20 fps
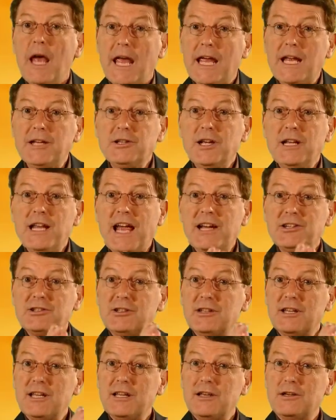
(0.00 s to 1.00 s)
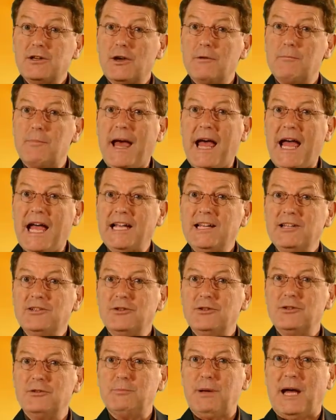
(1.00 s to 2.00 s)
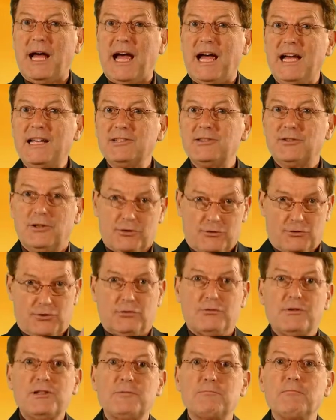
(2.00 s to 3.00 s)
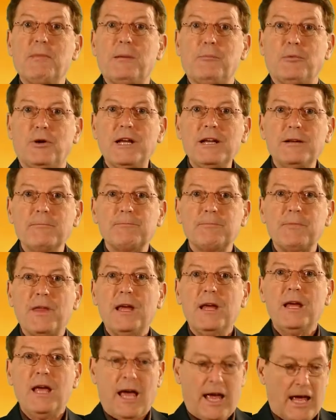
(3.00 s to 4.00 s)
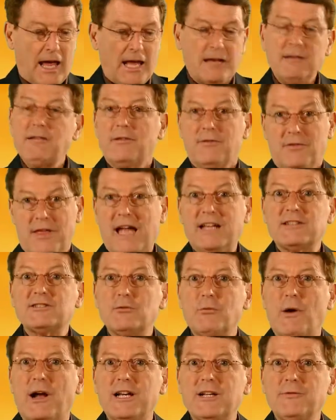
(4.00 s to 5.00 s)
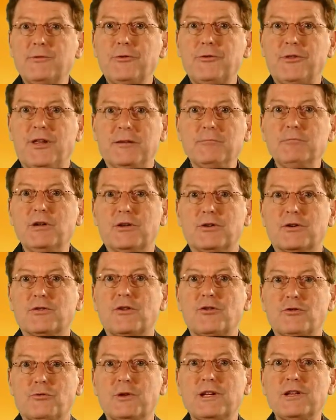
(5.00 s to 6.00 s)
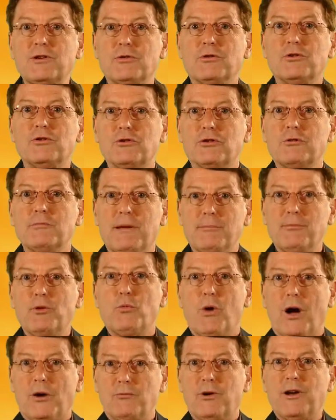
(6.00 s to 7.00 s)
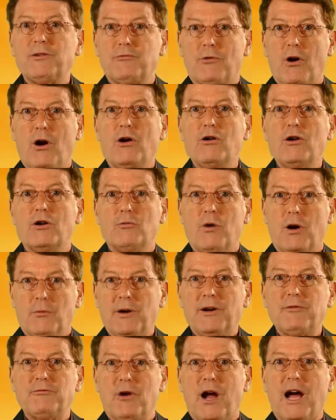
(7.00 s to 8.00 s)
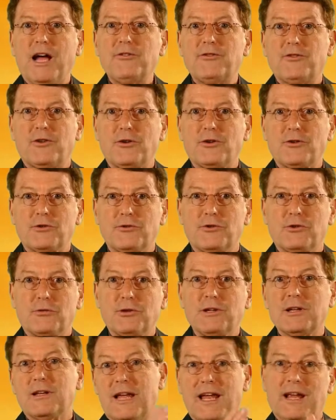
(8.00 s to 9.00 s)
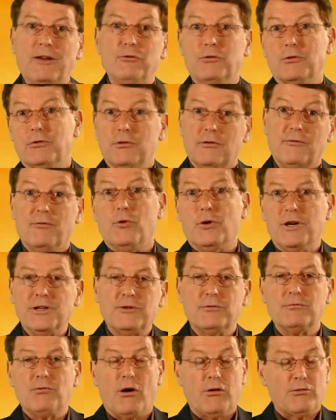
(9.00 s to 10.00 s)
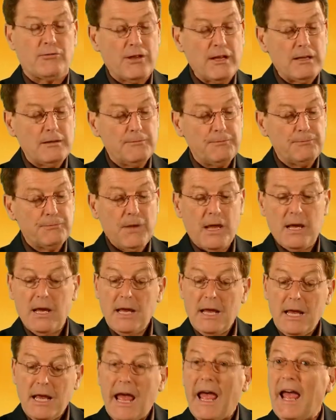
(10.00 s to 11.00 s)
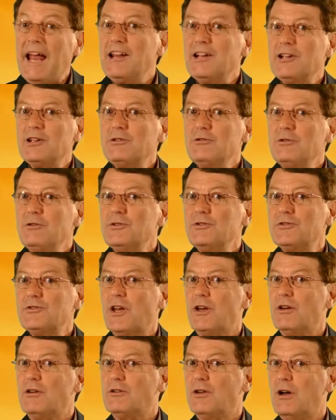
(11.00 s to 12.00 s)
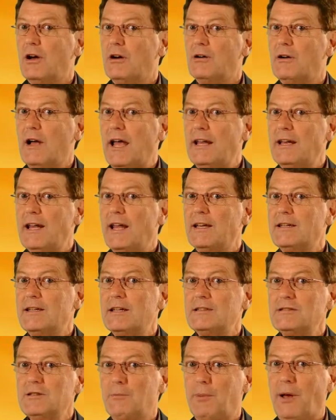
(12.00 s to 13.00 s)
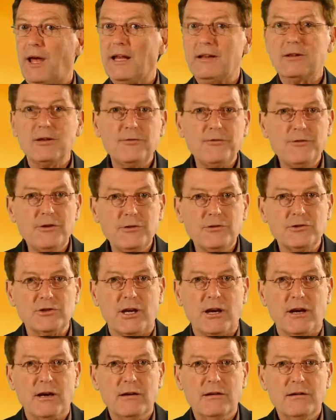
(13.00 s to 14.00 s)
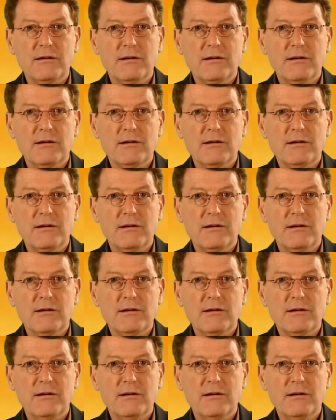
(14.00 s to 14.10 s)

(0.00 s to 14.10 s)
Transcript: It can actually go back into the past through its memory, and that's a wonderful thing because it's really good to remember what went wrong or what went right so you can do it again or avoid the wrong thing. And it can also go and anticipate the future.